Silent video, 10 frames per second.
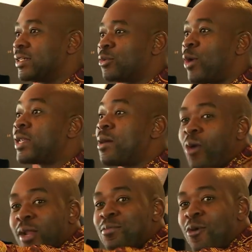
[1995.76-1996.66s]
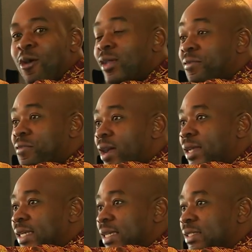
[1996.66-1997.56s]
it. What more if we
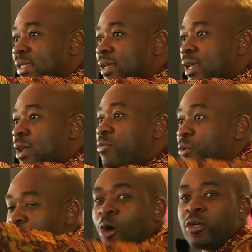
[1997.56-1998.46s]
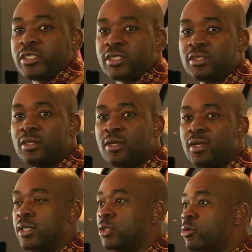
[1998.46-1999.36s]
are just a full horse?
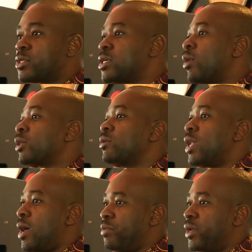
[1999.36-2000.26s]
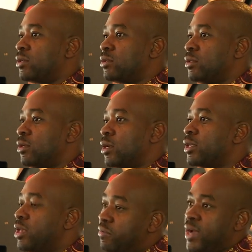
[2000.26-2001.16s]
You see what will happen.
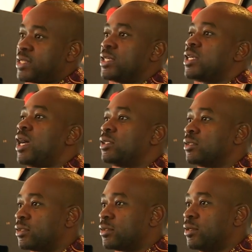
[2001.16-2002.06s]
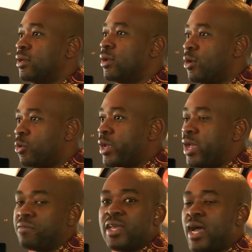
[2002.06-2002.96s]
Give us the chance. We
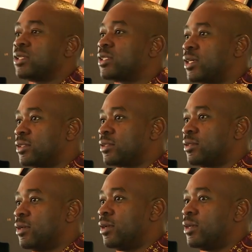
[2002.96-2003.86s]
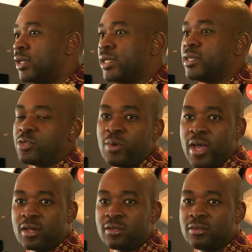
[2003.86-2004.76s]
have the answers. It is
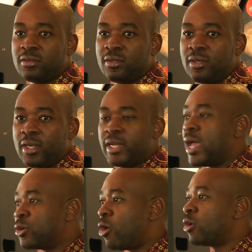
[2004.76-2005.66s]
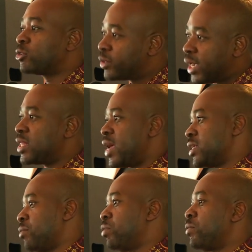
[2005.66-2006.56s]
well. And I know together
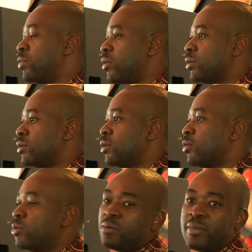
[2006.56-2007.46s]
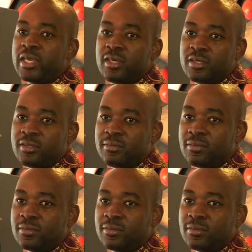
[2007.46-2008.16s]
as a people, we will make it.